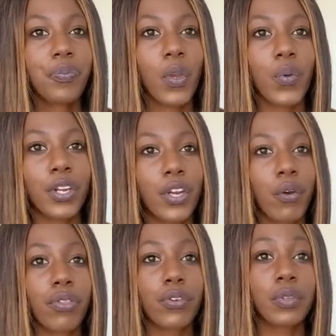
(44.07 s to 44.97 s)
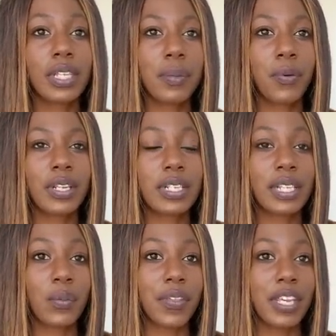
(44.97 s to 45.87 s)
We're gonna go through Libra,
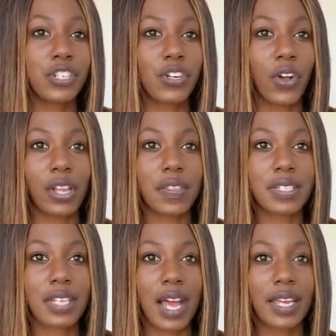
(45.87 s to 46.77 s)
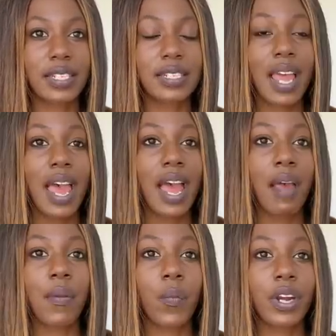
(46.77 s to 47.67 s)
dealing with each and all of the signs,
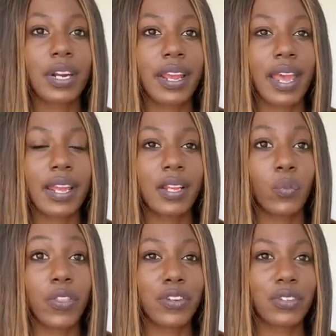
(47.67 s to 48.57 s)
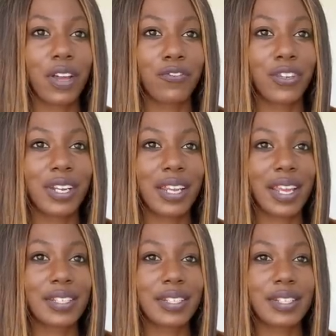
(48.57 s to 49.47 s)
and then we're gonna get in with your love reading,
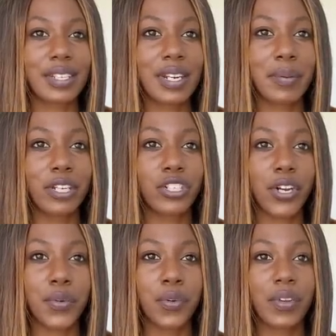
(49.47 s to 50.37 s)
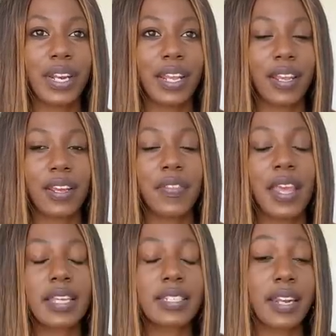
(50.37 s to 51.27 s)
as this is gonna be a general reading. In the
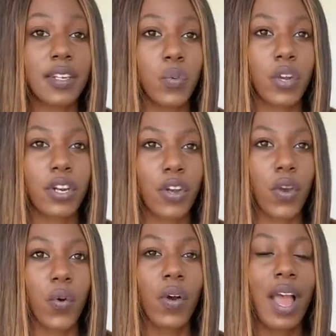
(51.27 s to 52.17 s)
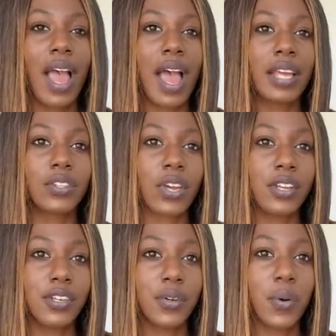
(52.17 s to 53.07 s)
extended, we're gonna go and look at
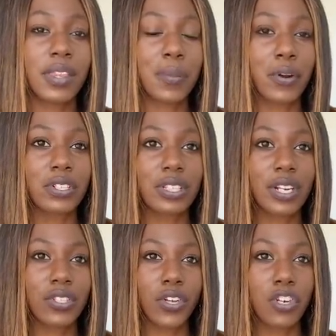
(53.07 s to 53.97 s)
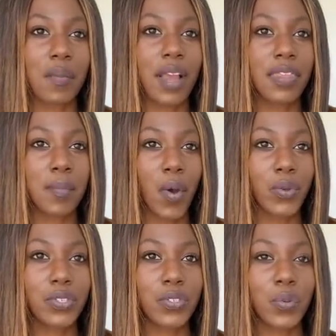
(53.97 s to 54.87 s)
you and the person that is on your mind the most.